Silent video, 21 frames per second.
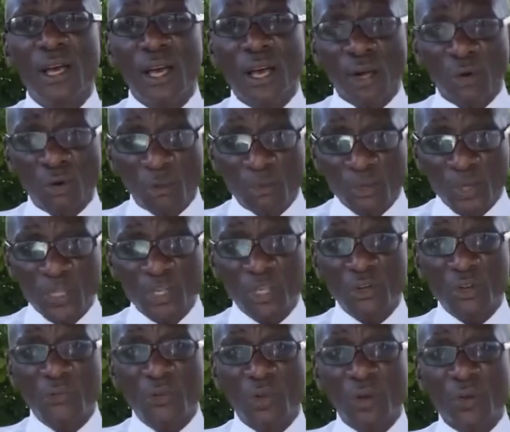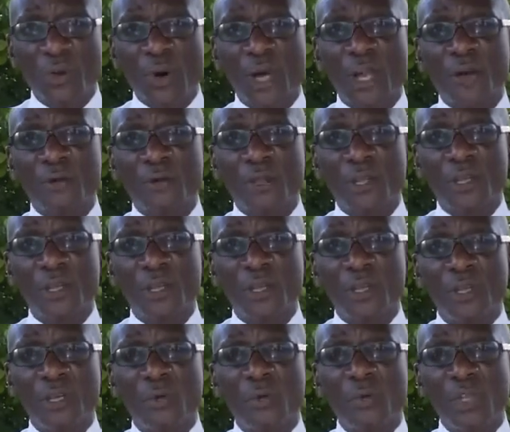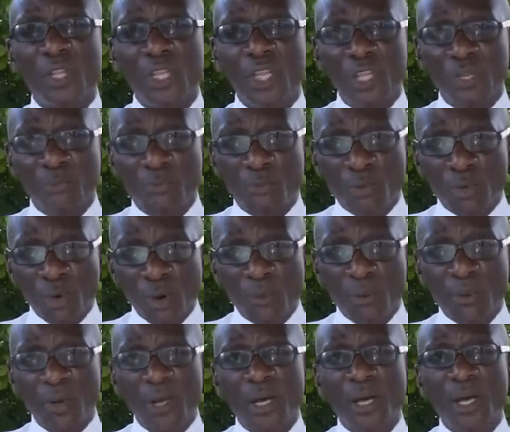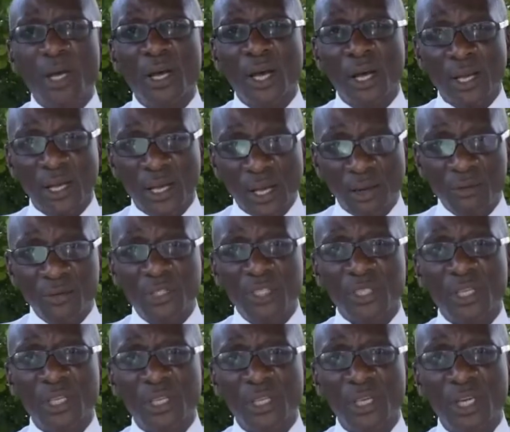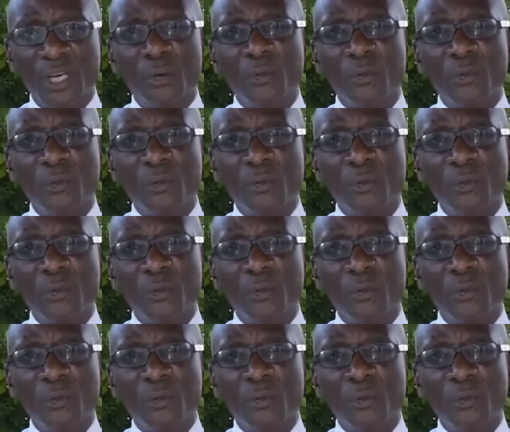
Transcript: a commission of inquiry. We need proper accounting.